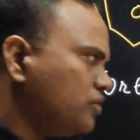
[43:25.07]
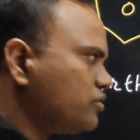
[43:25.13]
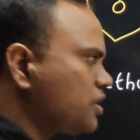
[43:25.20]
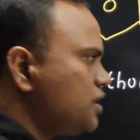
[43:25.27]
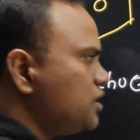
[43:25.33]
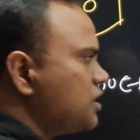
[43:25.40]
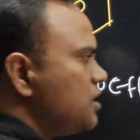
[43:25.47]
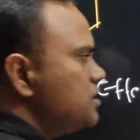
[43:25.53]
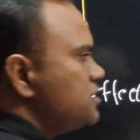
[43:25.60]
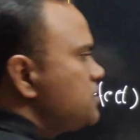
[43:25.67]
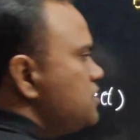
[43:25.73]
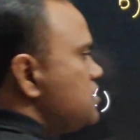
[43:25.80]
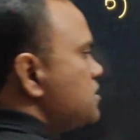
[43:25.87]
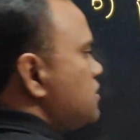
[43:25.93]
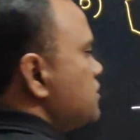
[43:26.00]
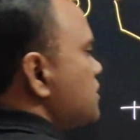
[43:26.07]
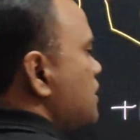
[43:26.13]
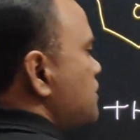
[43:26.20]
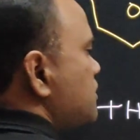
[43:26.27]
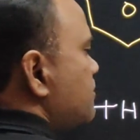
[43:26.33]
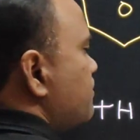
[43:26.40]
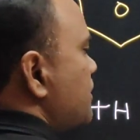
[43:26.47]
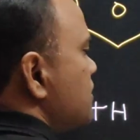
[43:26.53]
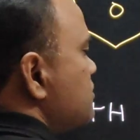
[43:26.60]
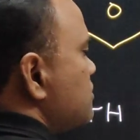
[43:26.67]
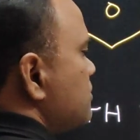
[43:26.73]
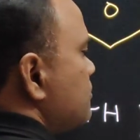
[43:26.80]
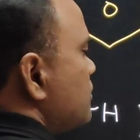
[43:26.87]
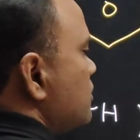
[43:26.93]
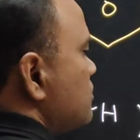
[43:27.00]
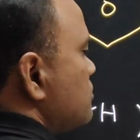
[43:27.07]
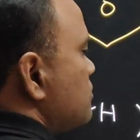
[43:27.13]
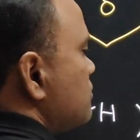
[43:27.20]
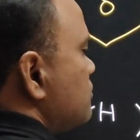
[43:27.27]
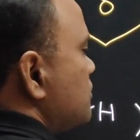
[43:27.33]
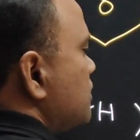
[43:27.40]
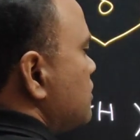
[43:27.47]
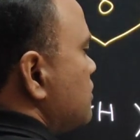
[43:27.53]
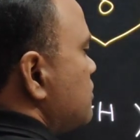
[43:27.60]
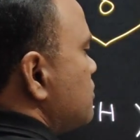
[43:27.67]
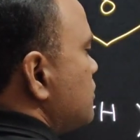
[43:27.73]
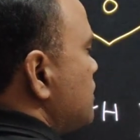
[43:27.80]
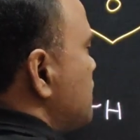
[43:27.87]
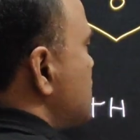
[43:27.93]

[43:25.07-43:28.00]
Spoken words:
You can consider this as a plus M also to